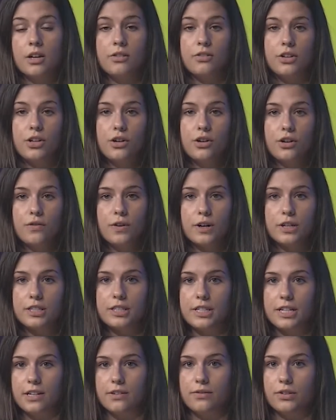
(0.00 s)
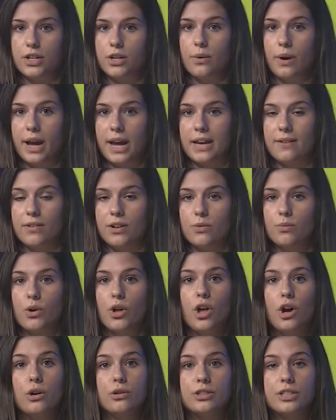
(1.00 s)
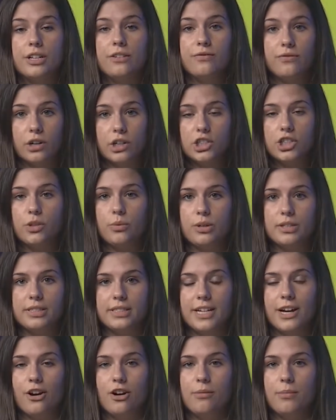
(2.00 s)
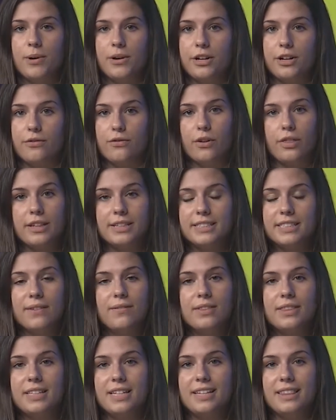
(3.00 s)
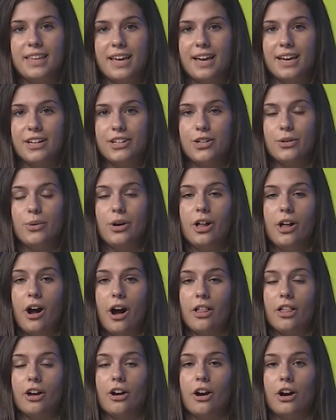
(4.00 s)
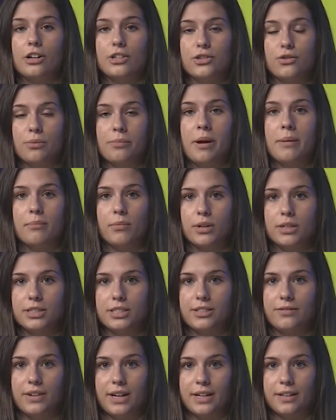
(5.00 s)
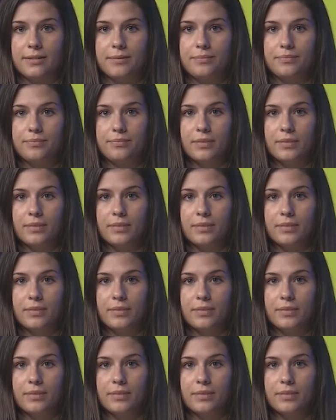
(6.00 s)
The University of New Haven will host a virtual ceremony for the 17th annual Holocaust Remembrance event.